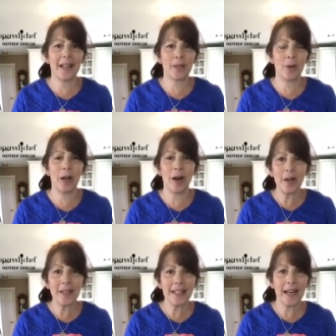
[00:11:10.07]
as well
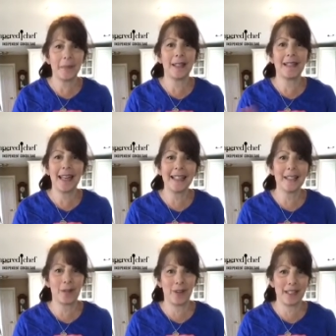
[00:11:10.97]
all the time and
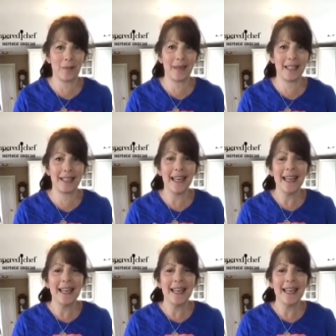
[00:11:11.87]
tons of recipes.